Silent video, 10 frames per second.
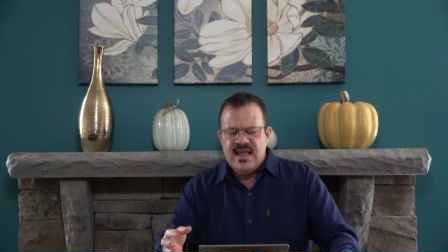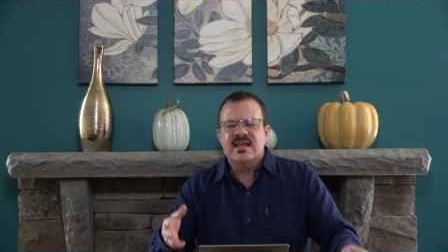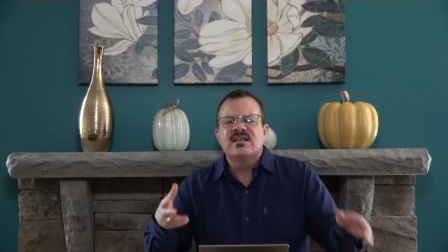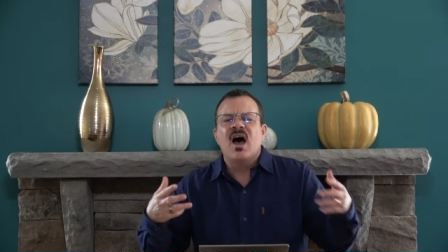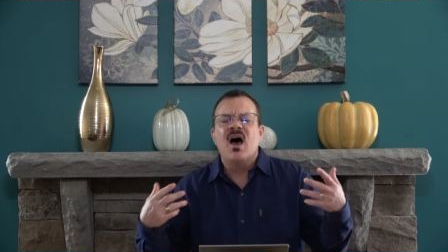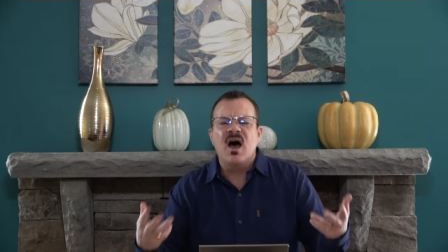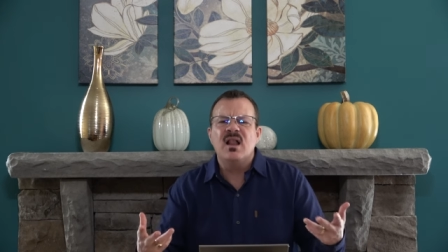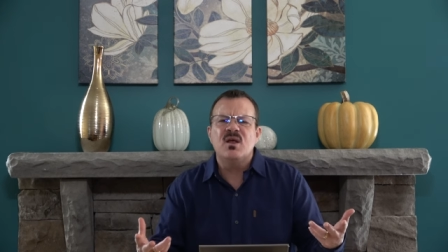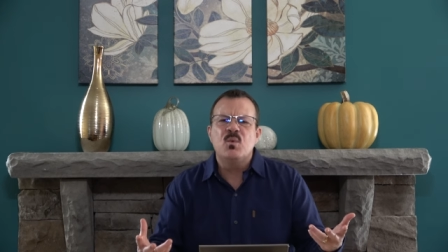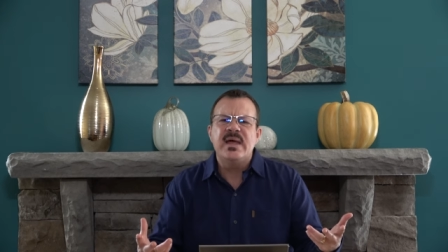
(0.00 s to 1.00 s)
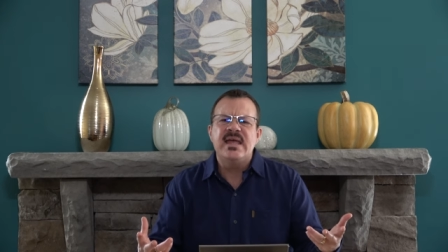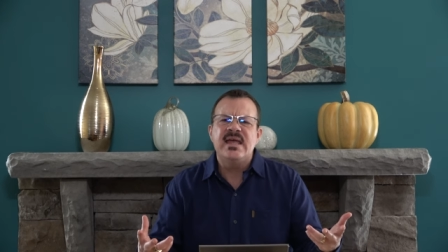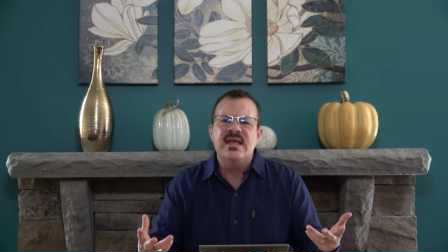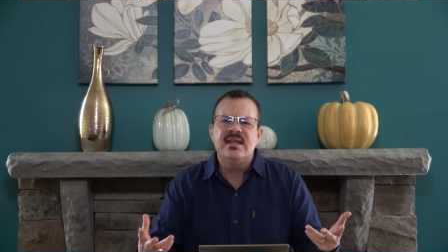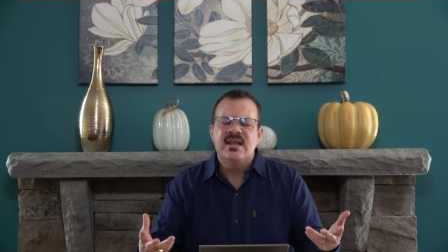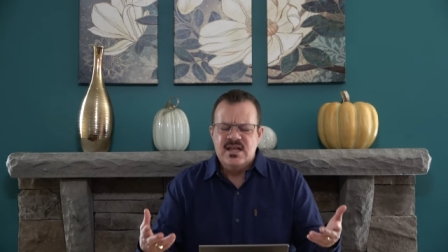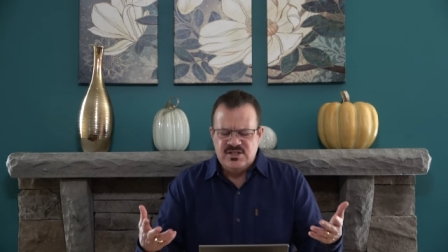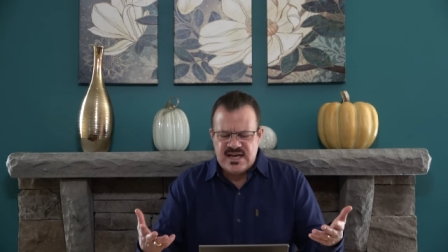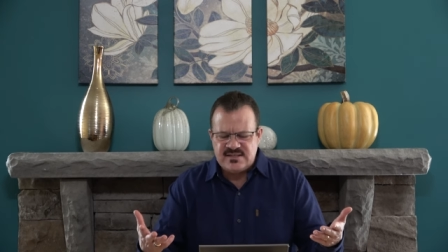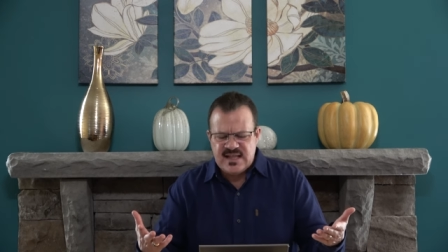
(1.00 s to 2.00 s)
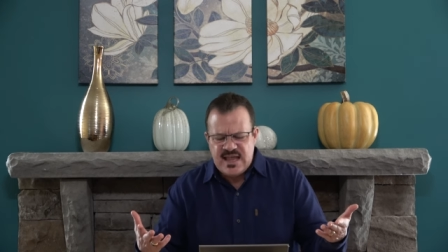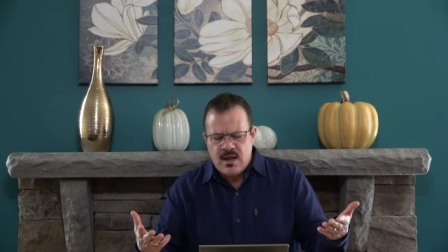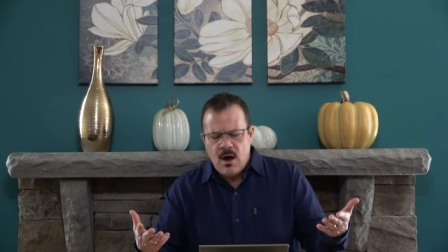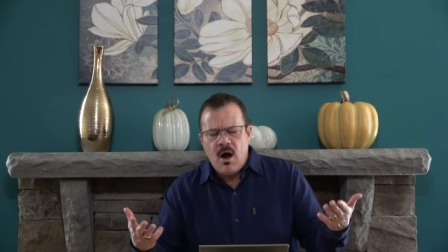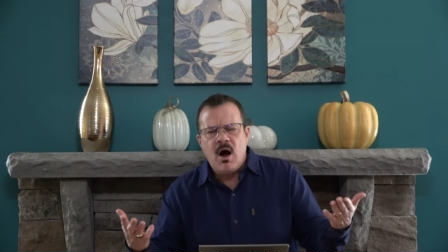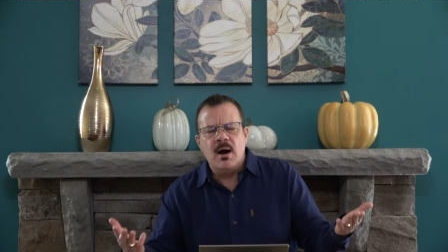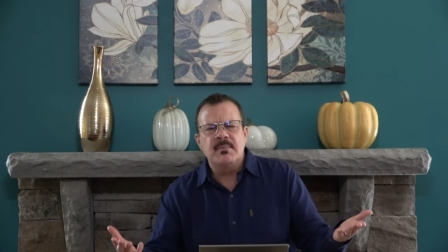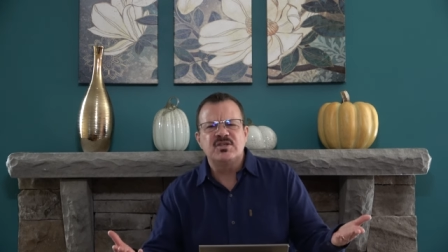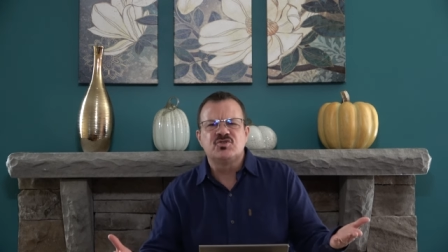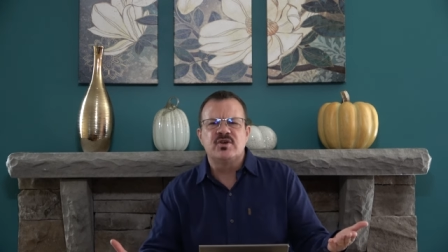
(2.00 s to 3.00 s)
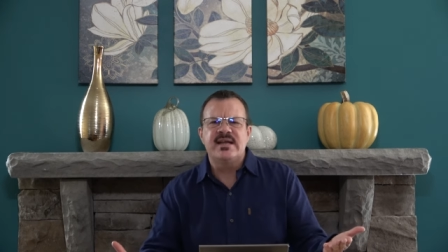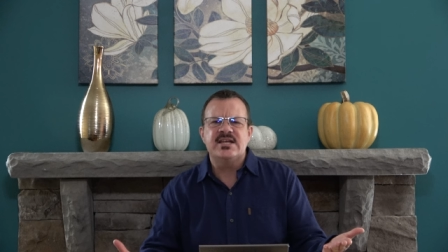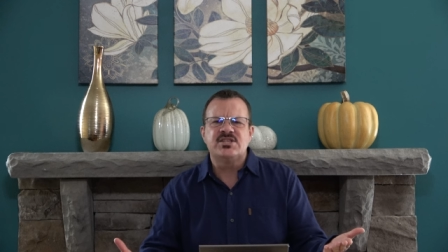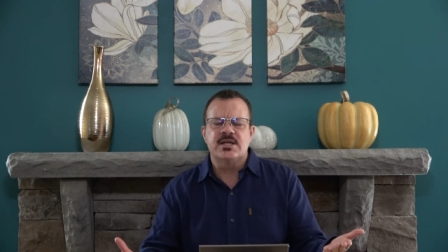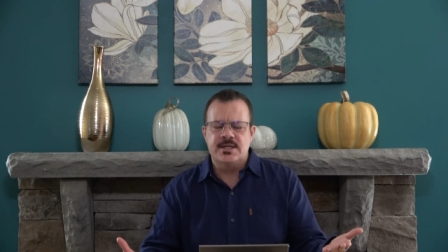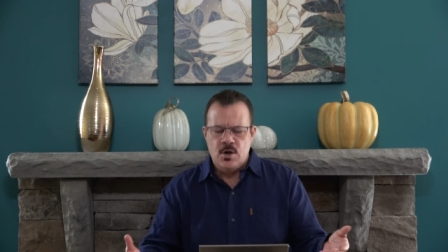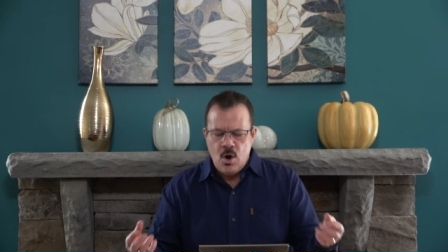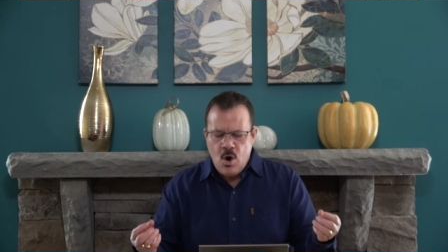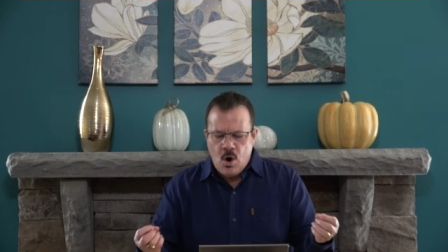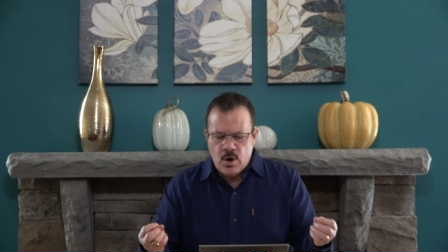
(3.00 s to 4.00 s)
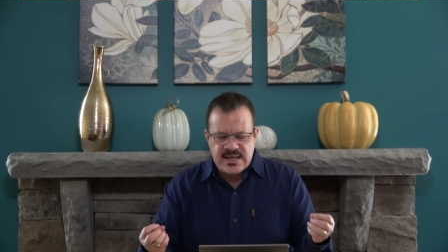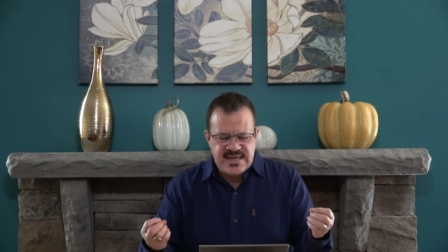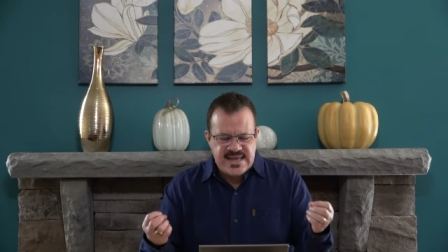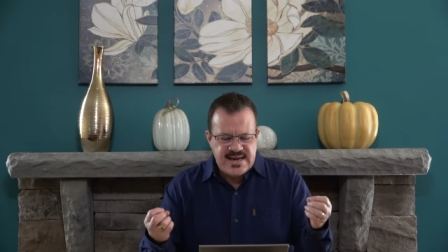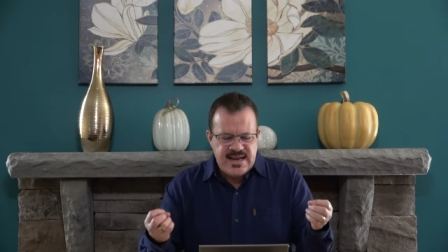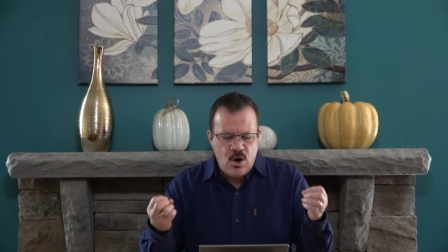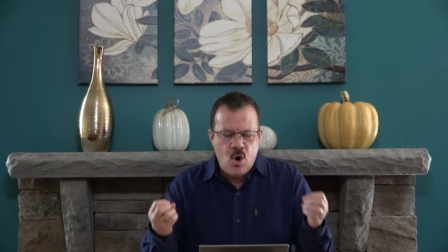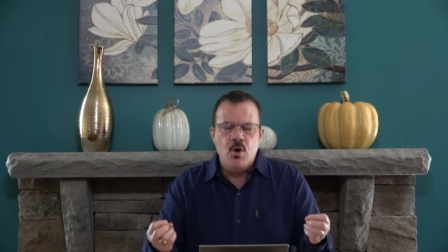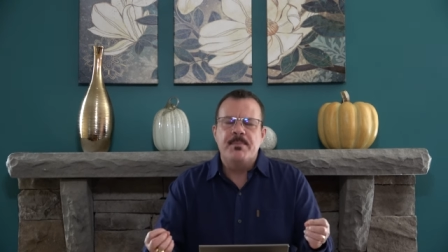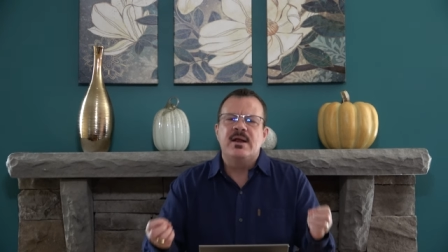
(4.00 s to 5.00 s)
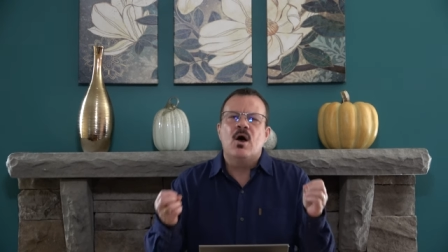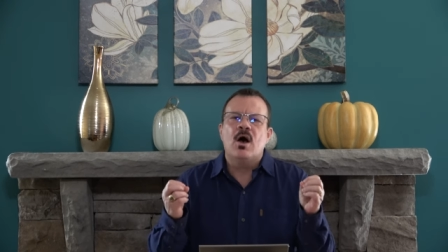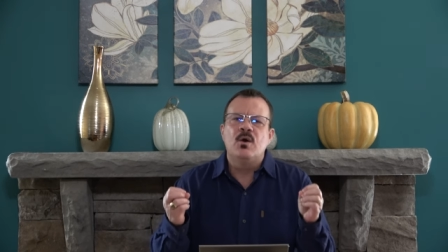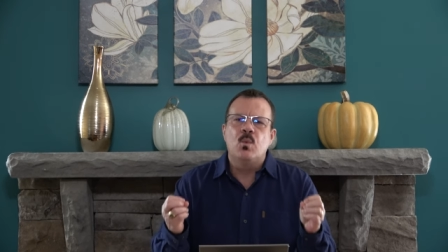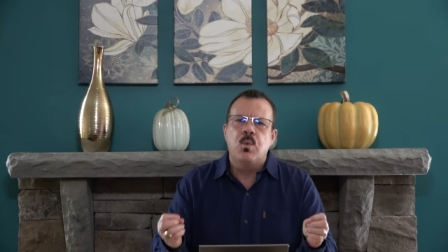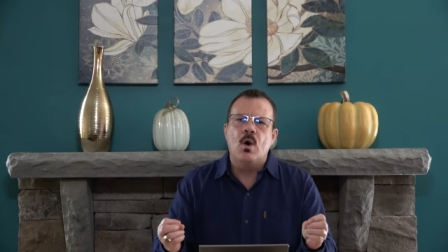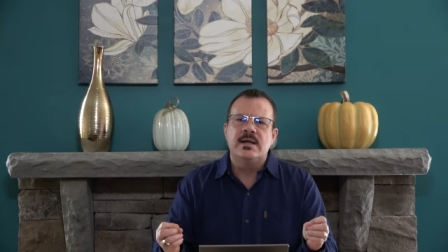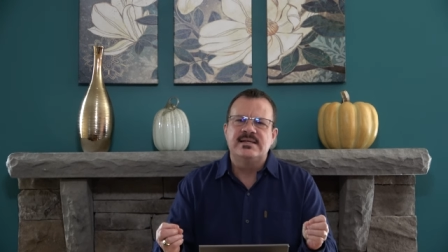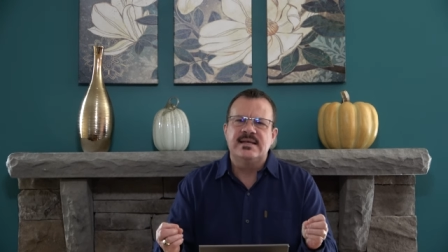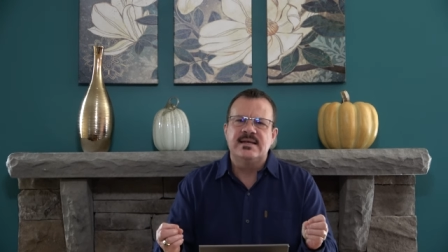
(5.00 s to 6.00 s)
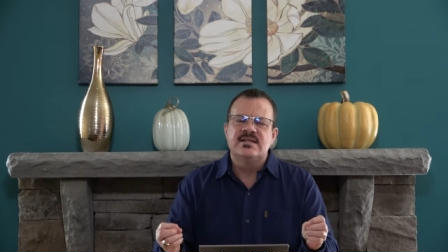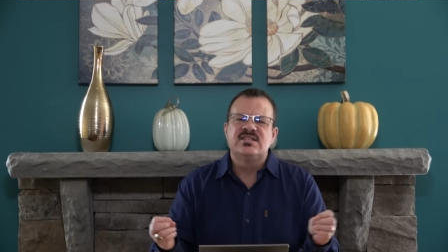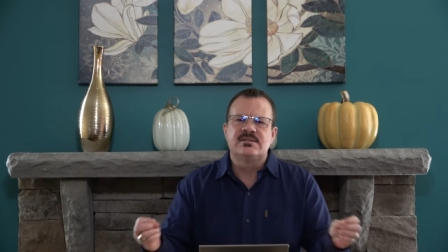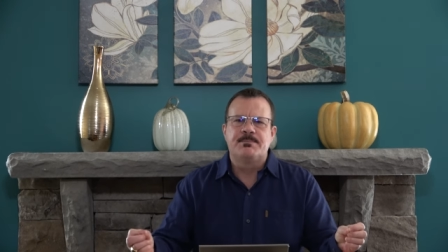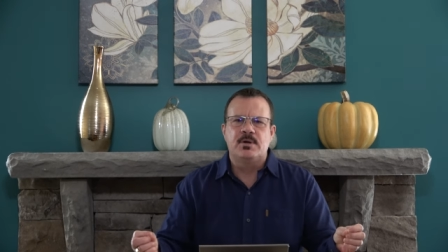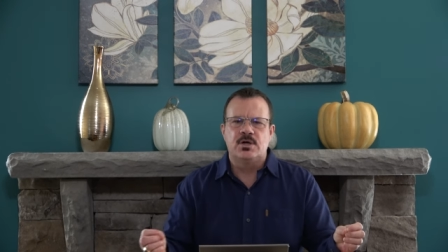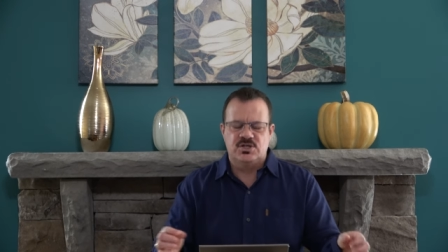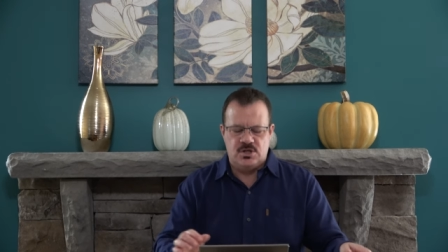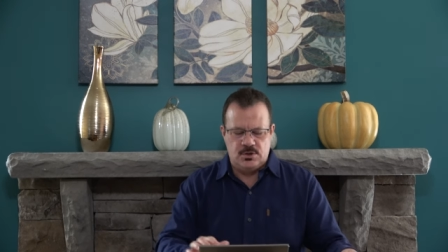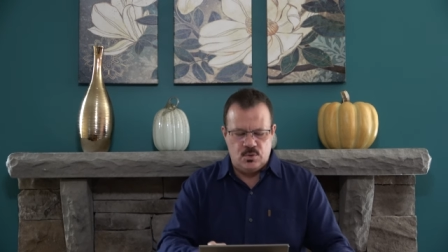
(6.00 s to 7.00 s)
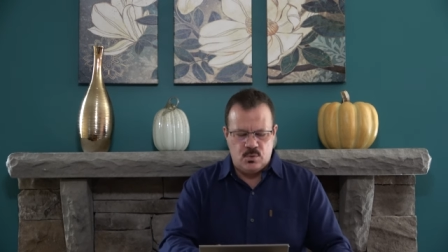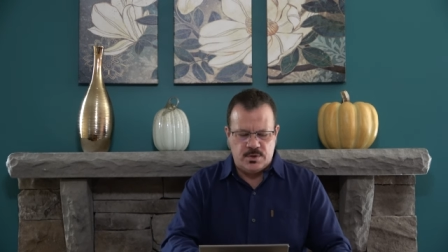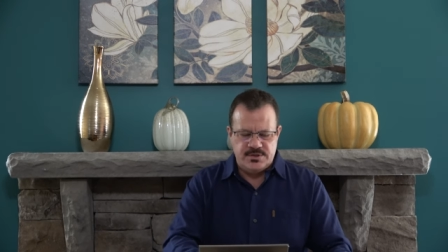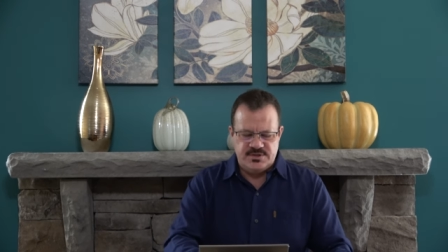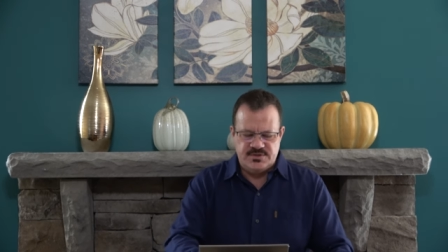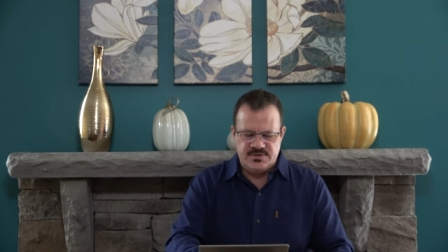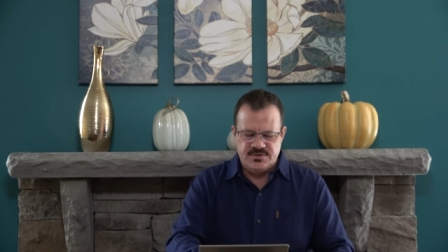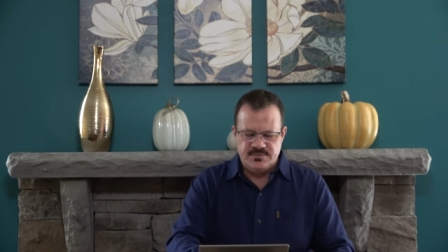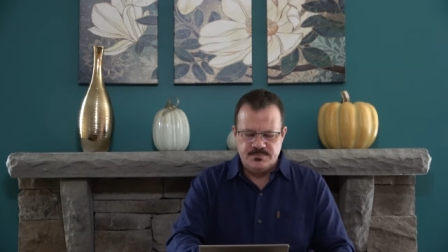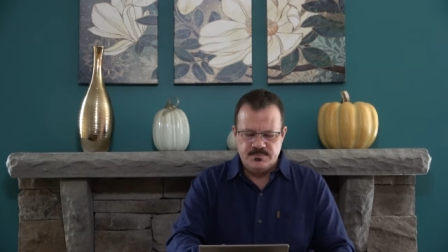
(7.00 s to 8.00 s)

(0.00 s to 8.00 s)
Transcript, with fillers: is Halloween just a harmless tradition or can it open unwanted spiritual doors?